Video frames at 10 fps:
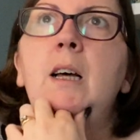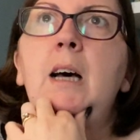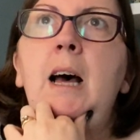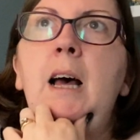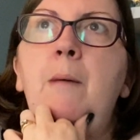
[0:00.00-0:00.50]

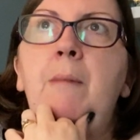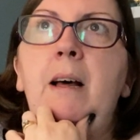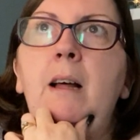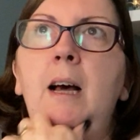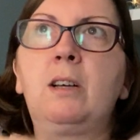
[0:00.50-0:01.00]

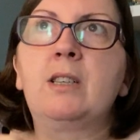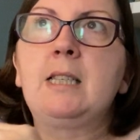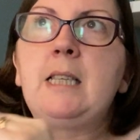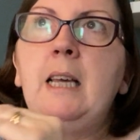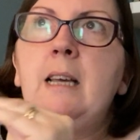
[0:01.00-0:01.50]
I could
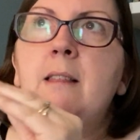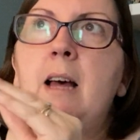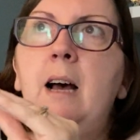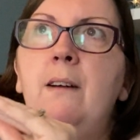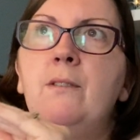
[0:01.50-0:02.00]
see
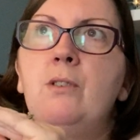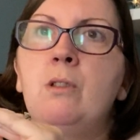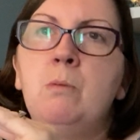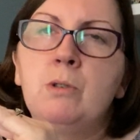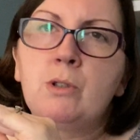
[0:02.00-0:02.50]
that
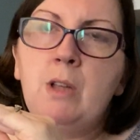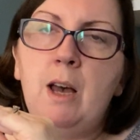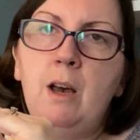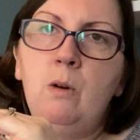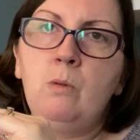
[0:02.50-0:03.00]
there was
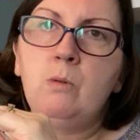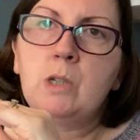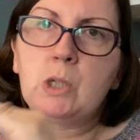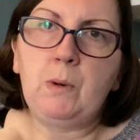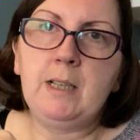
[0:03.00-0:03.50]
no
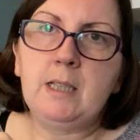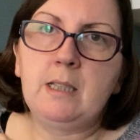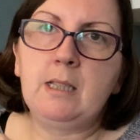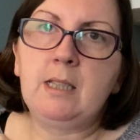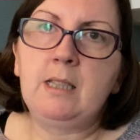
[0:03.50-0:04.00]
twist
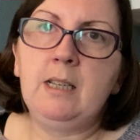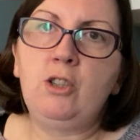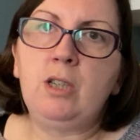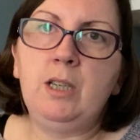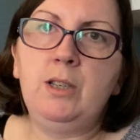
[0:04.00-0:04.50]
to the
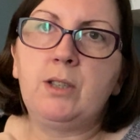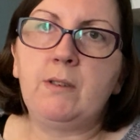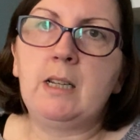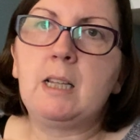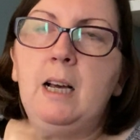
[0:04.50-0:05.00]
stitches or
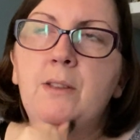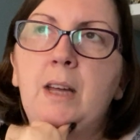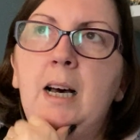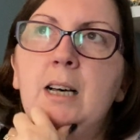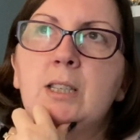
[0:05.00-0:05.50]
anything like
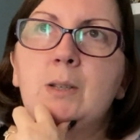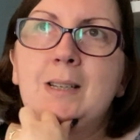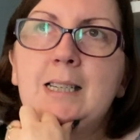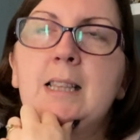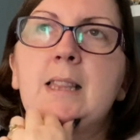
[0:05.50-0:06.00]
that. So I
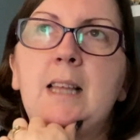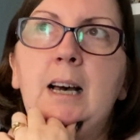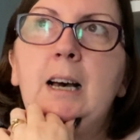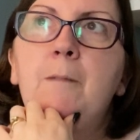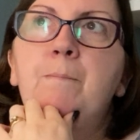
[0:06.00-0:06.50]
did
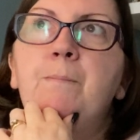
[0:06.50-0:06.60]
that,